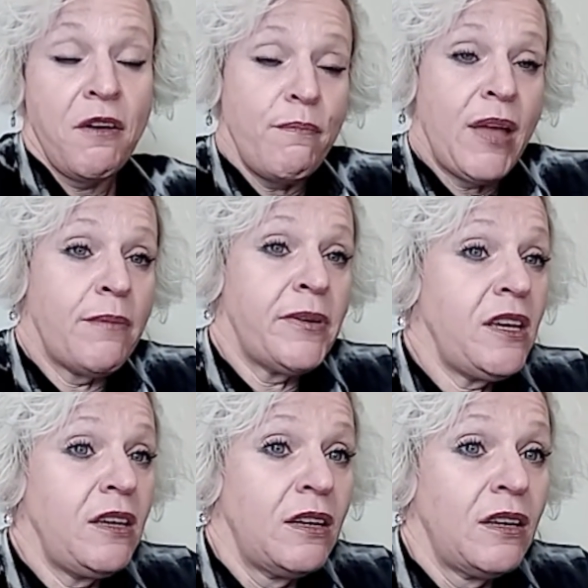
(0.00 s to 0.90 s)

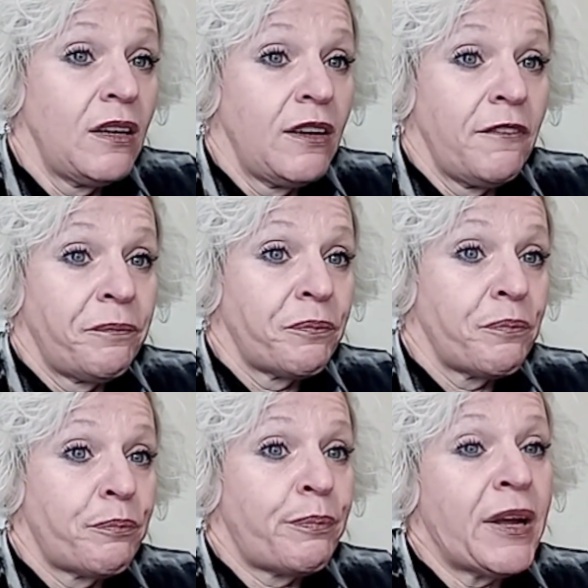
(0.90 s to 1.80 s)
Maybe,
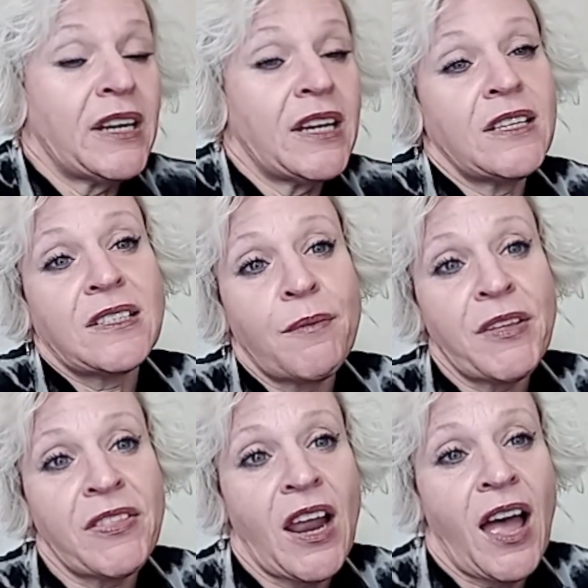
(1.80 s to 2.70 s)
but it's something
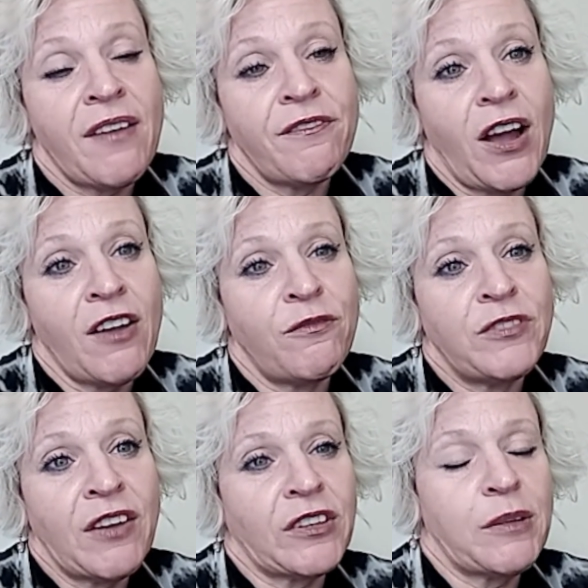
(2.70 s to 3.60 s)
that I've
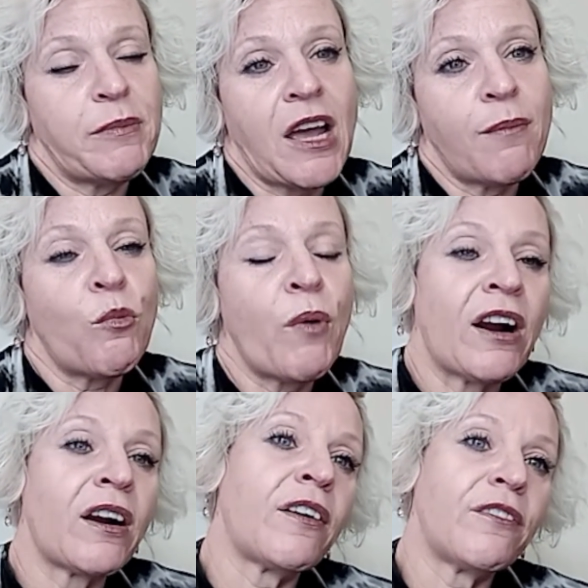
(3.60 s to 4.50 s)
definitely become
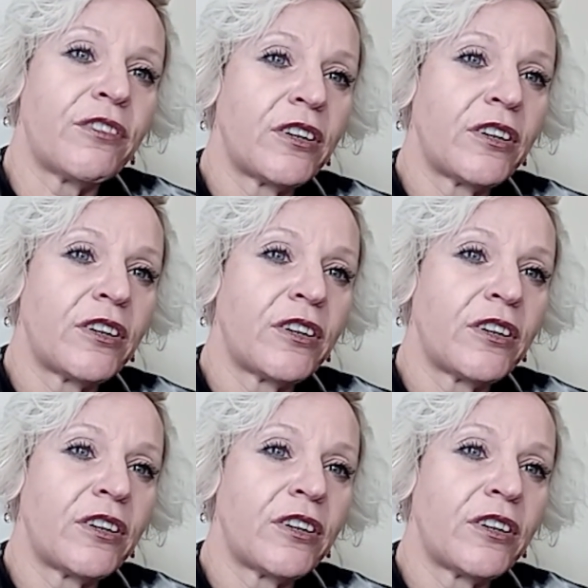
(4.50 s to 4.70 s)
aware of.